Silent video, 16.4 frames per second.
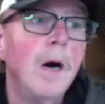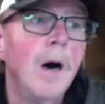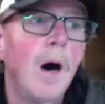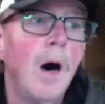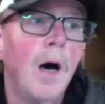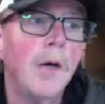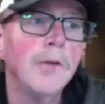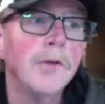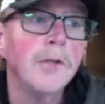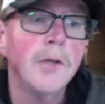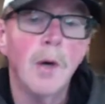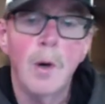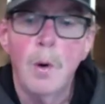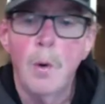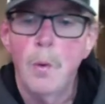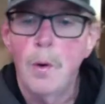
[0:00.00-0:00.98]

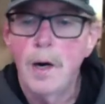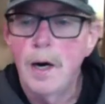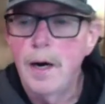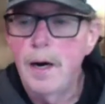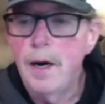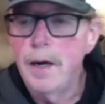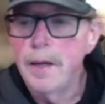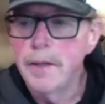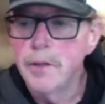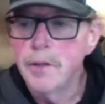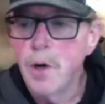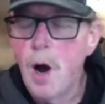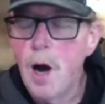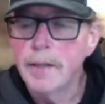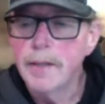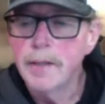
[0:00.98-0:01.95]
Also
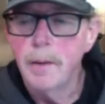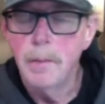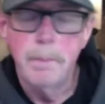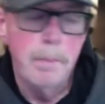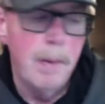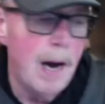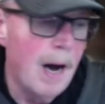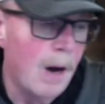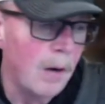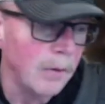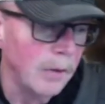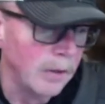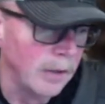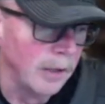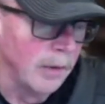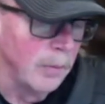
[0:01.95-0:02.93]
talked about
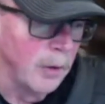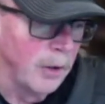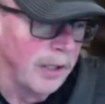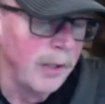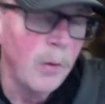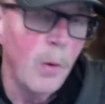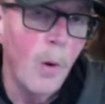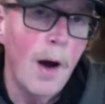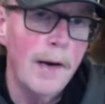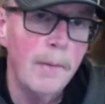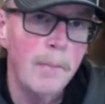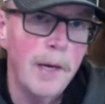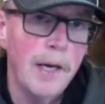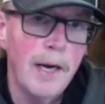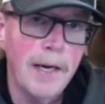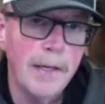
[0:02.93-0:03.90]
Liberty quite a
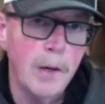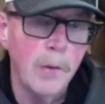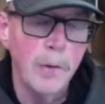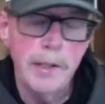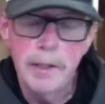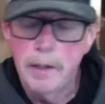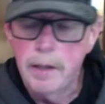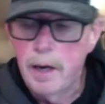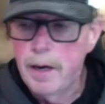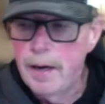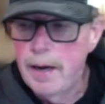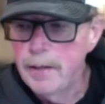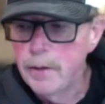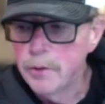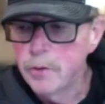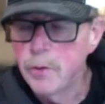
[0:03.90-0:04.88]
bit. I
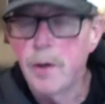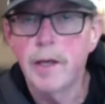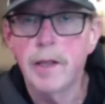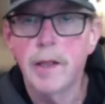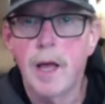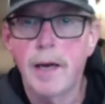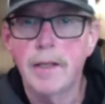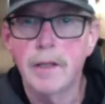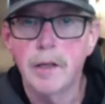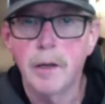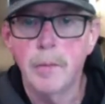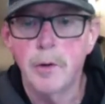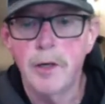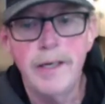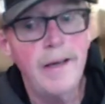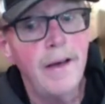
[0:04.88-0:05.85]
know Trey liked
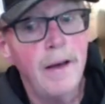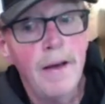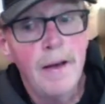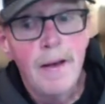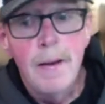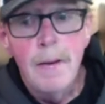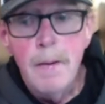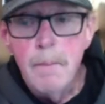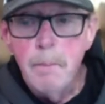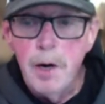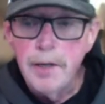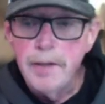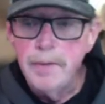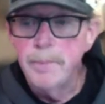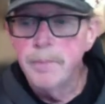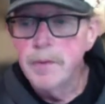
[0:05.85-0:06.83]
Liberty.
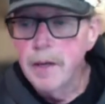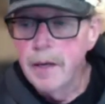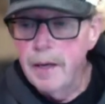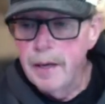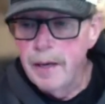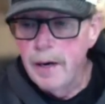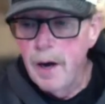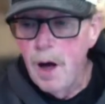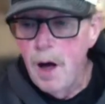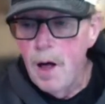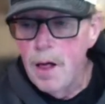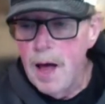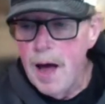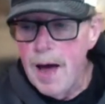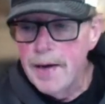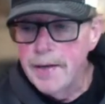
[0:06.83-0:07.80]
But in
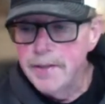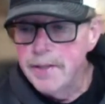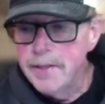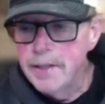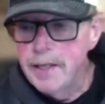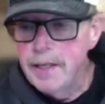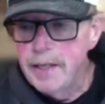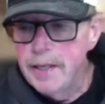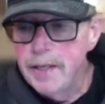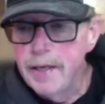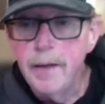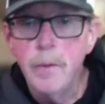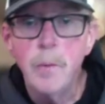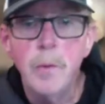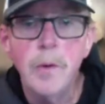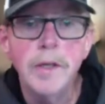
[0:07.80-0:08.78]
all honesty,
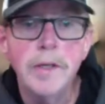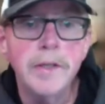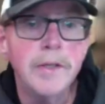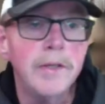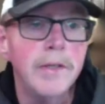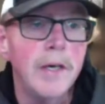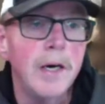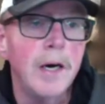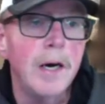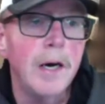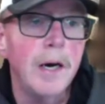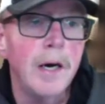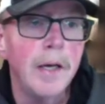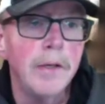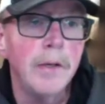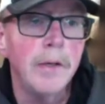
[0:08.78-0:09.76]
it was
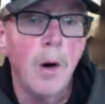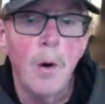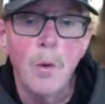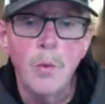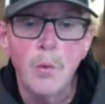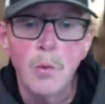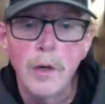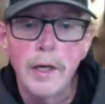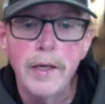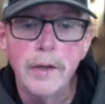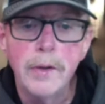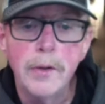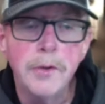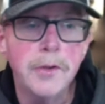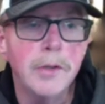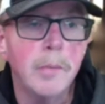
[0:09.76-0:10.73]
no
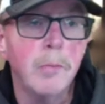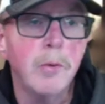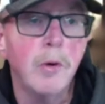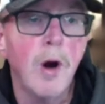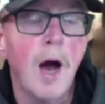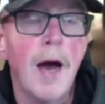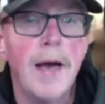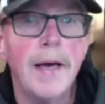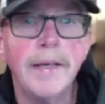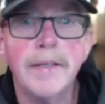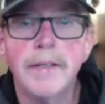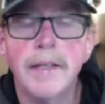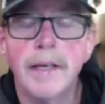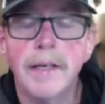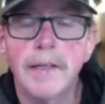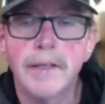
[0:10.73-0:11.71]
real surprise
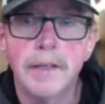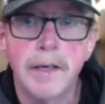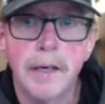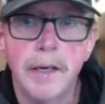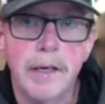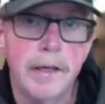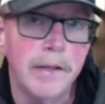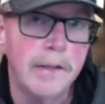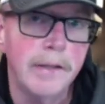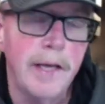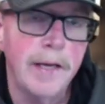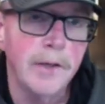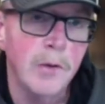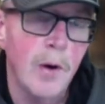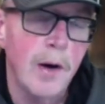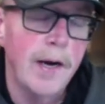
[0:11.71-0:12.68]
that
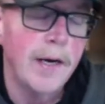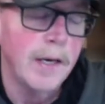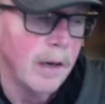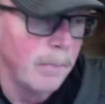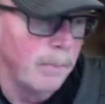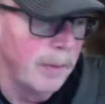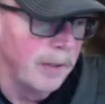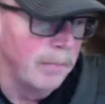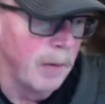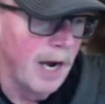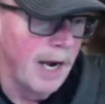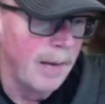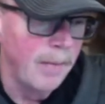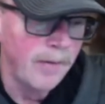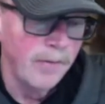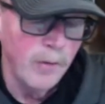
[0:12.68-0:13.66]
Trey ended up at
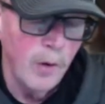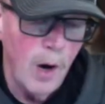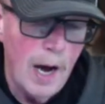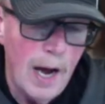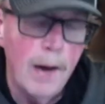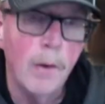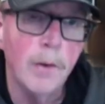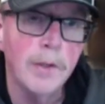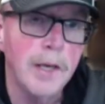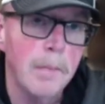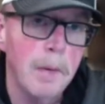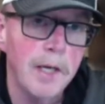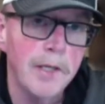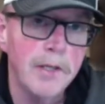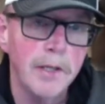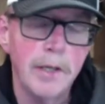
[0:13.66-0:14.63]
Miami of Ohio. As I
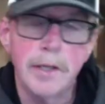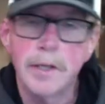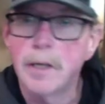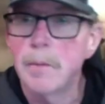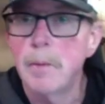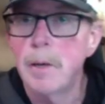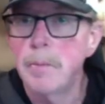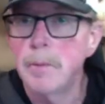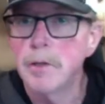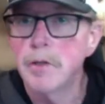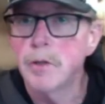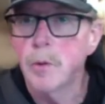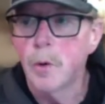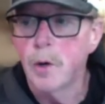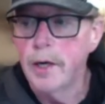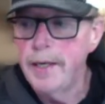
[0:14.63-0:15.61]
mentioned in the commitment
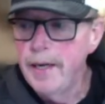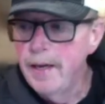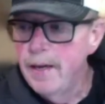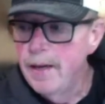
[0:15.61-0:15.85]
story,